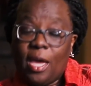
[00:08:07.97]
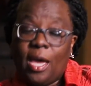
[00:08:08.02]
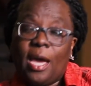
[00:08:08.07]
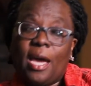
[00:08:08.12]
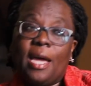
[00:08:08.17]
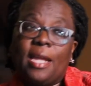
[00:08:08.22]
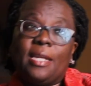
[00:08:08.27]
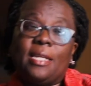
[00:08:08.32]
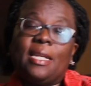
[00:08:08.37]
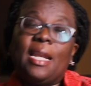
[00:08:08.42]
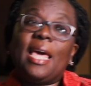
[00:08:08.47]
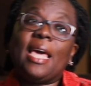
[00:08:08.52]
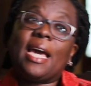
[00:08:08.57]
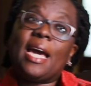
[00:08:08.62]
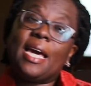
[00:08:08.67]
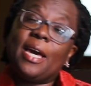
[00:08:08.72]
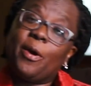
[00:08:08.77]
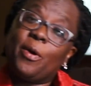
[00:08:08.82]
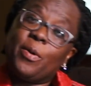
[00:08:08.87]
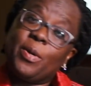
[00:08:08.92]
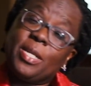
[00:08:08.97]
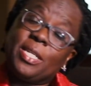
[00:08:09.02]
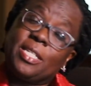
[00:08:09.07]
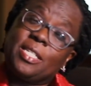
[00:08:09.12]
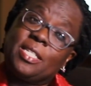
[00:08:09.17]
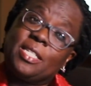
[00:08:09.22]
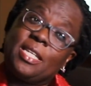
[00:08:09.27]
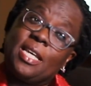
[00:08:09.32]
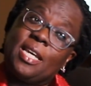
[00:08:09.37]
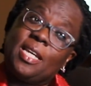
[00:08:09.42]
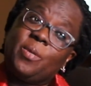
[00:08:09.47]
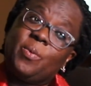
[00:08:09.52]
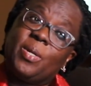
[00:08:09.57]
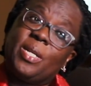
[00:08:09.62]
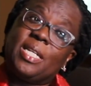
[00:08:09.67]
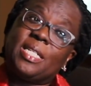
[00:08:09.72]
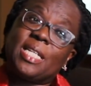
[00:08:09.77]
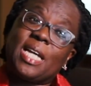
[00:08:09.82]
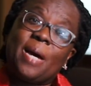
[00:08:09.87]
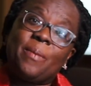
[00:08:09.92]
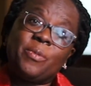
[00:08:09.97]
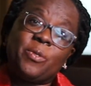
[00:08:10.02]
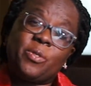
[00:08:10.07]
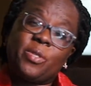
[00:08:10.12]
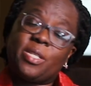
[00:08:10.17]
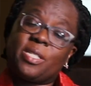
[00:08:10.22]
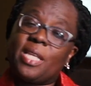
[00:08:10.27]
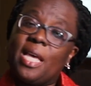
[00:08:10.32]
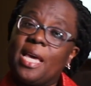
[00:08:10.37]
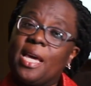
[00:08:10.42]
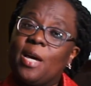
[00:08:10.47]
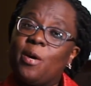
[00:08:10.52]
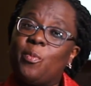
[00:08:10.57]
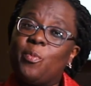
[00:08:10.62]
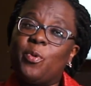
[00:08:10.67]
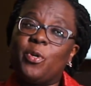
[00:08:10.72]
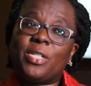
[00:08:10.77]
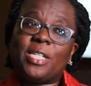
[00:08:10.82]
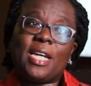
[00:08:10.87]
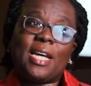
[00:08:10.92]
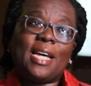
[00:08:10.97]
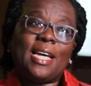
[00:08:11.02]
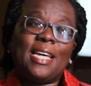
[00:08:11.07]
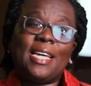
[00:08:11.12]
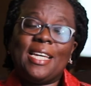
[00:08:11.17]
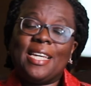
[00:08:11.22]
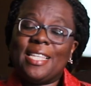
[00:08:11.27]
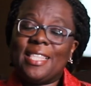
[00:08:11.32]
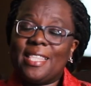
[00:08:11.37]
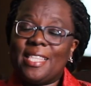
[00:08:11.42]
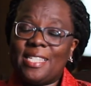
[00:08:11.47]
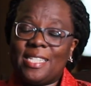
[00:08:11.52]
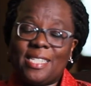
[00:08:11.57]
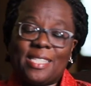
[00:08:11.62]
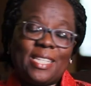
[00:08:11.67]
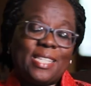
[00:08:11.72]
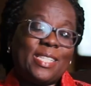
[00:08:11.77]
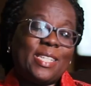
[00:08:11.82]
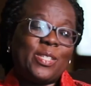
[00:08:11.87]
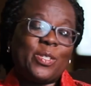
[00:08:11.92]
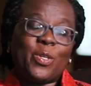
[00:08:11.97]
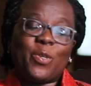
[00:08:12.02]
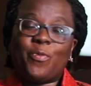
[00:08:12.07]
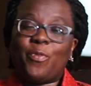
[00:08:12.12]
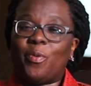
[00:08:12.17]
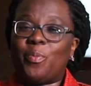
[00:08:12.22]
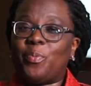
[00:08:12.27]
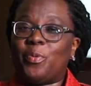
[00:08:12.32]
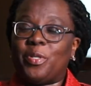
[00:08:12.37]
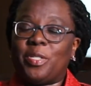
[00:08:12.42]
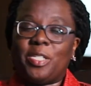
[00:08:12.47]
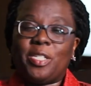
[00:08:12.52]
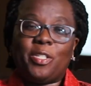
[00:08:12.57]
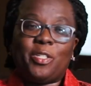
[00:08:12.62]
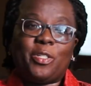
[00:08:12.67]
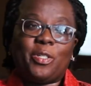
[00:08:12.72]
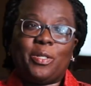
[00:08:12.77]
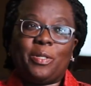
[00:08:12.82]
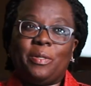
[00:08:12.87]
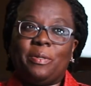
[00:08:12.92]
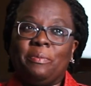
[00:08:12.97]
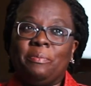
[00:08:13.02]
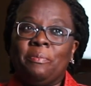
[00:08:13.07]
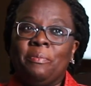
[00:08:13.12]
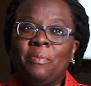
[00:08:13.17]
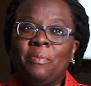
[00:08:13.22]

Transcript: And like I already said, when it comes to the psychomotor, this is the season for precision.